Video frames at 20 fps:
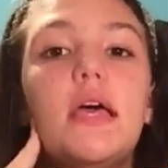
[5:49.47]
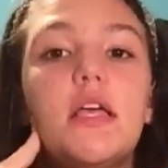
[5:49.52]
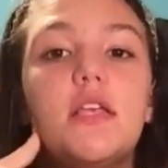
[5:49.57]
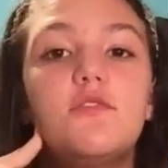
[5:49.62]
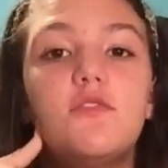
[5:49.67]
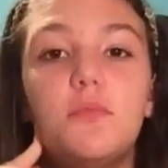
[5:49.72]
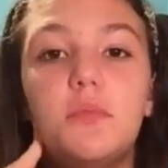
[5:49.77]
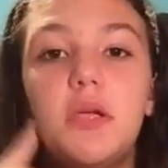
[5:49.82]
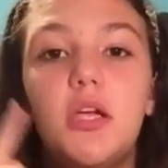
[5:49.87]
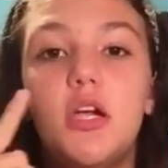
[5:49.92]

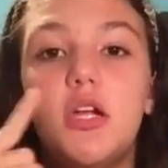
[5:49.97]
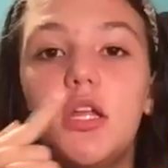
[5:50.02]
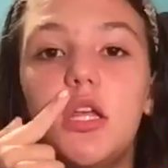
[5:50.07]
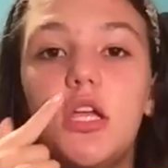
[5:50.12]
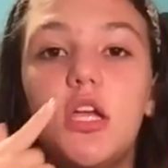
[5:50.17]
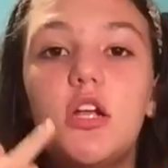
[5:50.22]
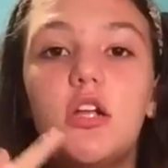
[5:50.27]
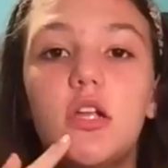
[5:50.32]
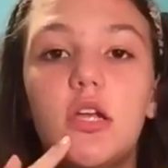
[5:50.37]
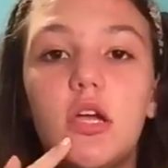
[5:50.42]
is from here to
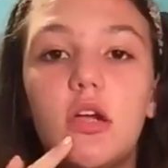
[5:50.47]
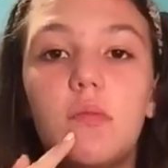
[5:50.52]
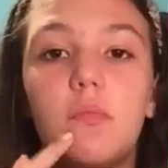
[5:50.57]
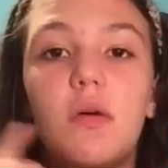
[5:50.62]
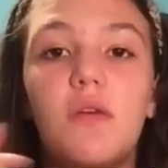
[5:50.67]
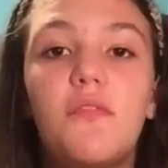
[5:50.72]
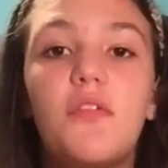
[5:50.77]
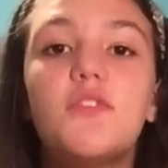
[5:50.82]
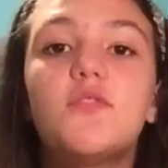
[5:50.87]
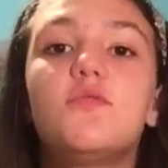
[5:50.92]
here to here.
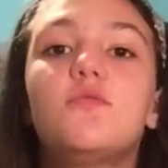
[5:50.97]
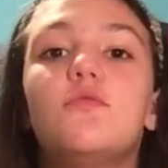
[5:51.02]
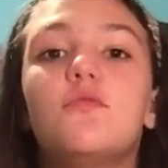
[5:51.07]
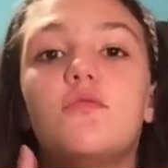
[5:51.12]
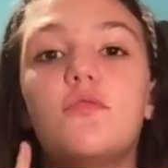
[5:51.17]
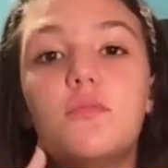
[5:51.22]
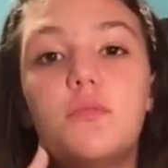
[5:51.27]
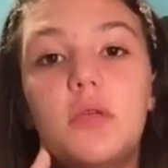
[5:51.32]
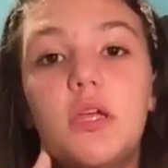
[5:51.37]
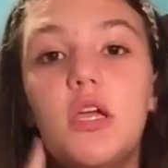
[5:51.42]
My friends was
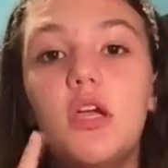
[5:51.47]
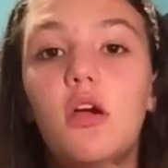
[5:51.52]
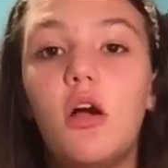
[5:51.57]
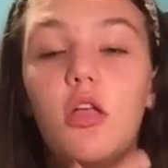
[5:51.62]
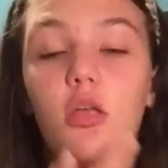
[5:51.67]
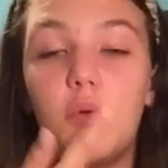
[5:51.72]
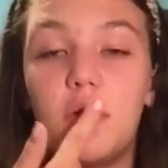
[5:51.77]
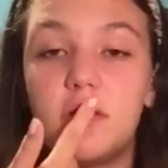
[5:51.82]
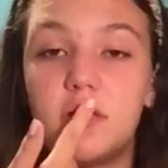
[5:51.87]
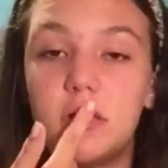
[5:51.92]
from here
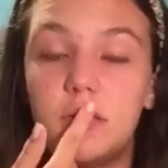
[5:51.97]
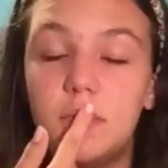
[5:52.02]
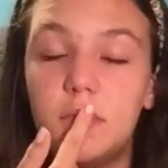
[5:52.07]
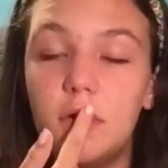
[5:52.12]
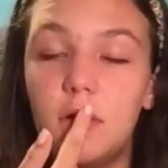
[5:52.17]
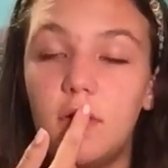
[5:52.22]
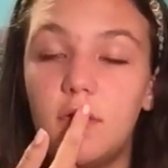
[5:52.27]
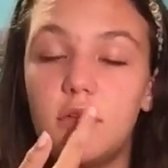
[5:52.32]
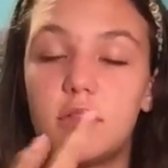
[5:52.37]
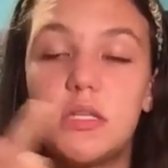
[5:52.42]
all the way to the
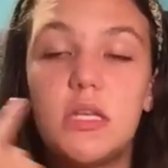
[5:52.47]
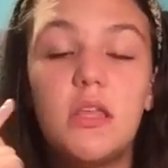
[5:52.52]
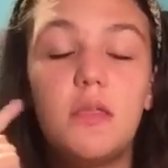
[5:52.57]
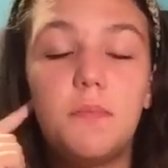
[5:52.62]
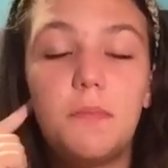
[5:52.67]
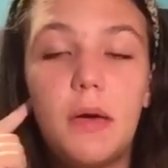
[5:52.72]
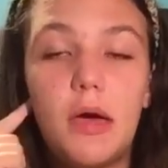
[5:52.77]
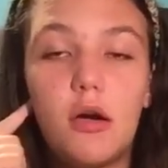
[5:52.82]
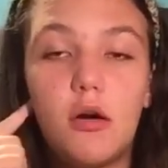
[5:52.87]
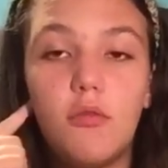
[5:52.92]
middle of their
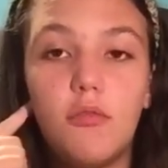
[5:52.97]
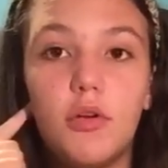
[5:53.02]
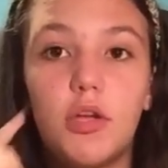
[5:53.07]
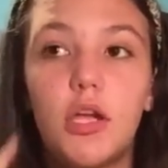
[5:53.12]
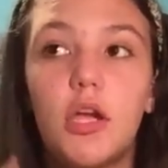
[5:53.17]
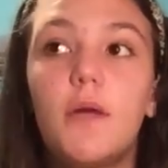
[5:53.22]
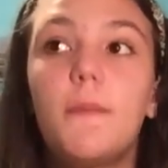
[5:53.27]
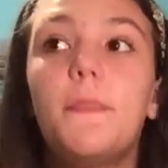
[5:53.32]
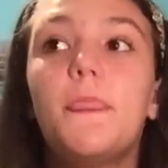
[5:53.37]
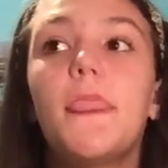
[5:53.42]
teeth back over
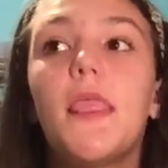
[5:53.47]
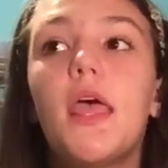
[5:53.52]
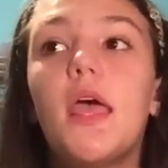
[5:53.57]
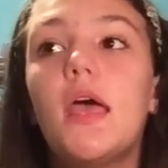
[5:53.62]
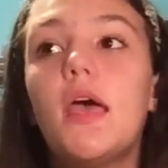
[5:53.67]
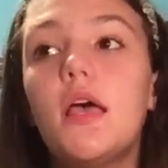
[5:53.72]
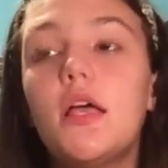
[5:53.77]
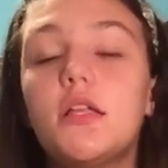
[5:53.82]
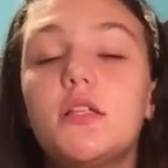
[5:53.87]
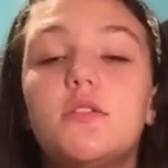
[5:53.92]
here.
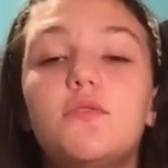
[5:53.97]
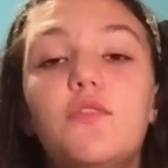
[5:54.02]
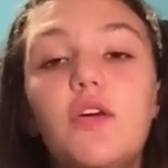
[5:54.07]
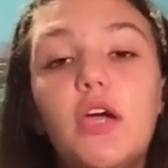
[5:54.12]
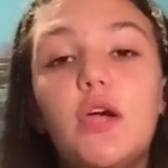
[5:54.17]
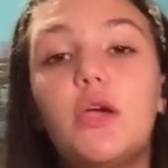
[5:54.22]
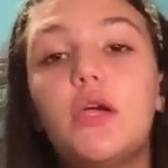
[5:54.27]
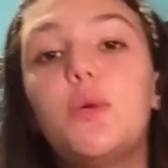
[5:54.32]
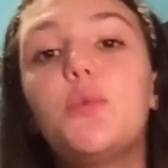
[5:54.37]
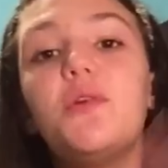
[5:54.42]
It's
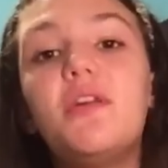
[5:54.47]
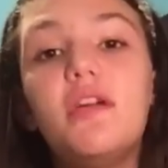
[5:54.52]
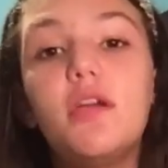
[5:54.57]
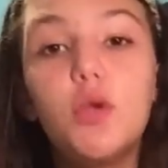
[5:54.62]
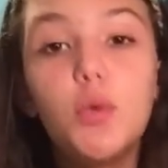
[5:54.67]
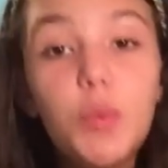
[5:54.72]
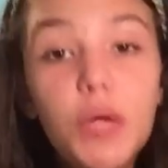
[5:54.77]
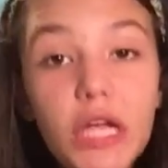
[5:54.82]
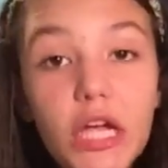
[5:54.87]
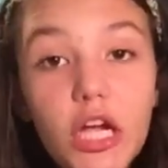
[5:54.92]
very,
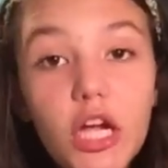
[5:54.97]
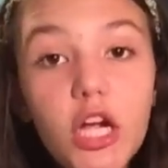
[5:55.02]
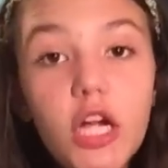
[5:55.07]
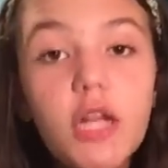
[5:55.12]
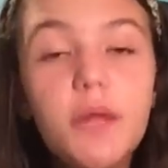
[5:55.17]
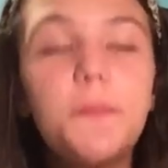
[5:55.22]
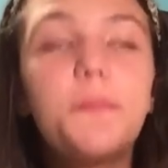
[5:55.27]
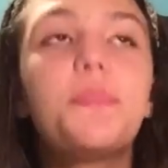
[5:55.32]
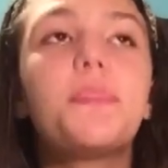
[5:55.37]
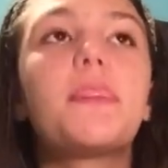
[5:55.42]
very weird.